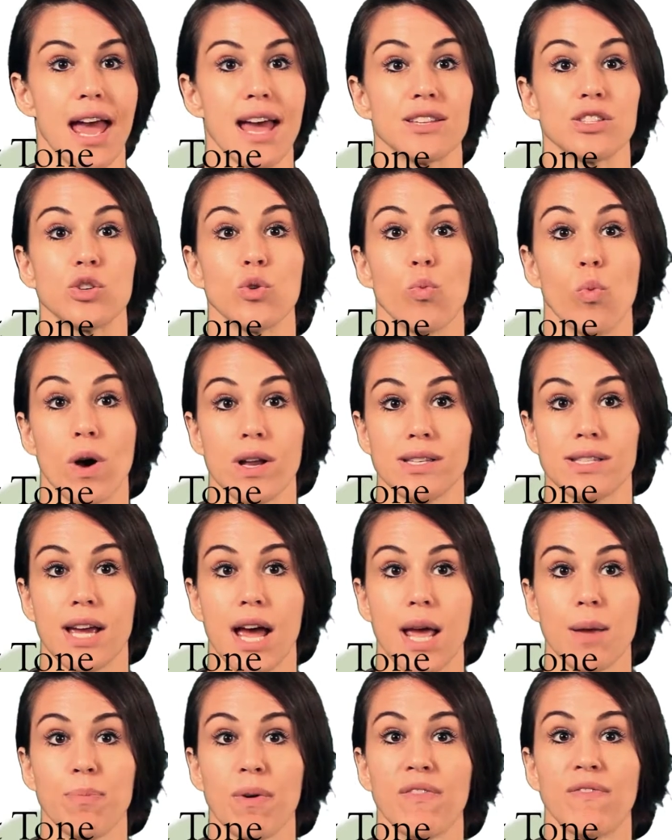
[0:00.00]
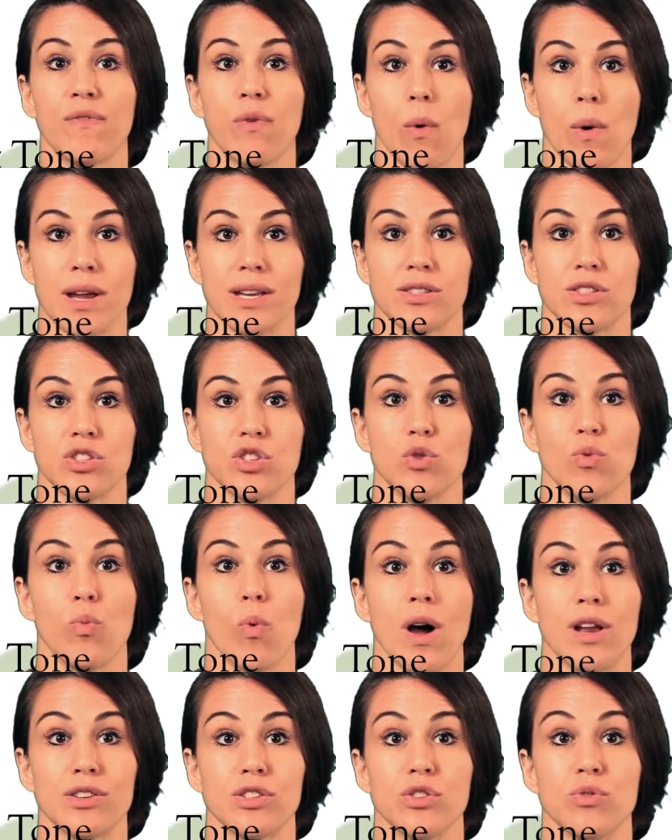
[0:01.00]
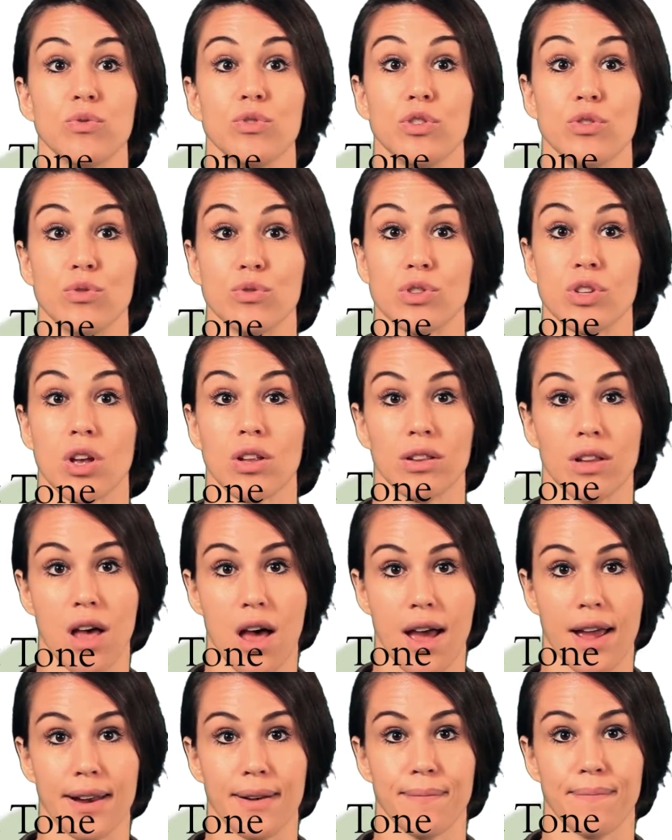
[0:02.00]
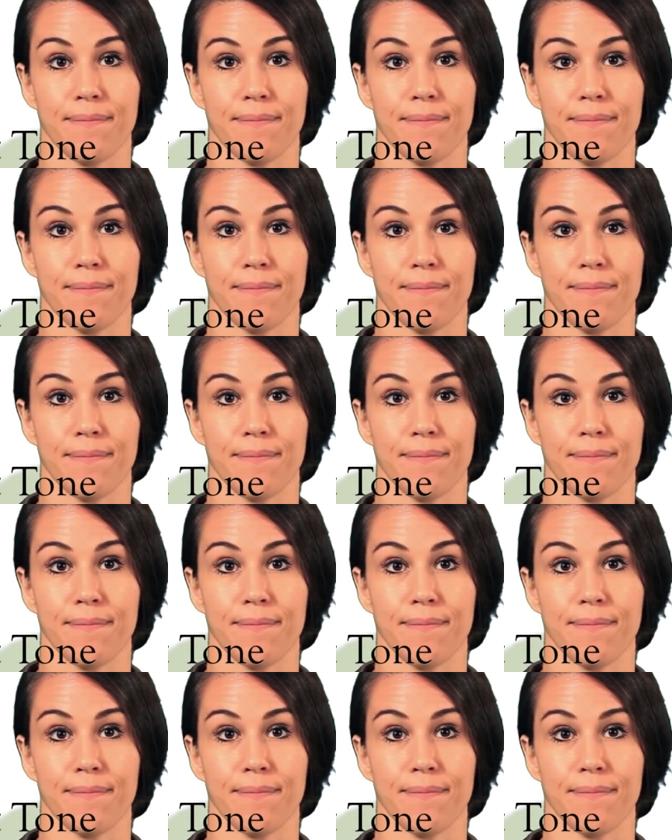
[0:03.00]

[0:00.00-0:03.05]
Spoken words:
as to what type of voice you want to use online.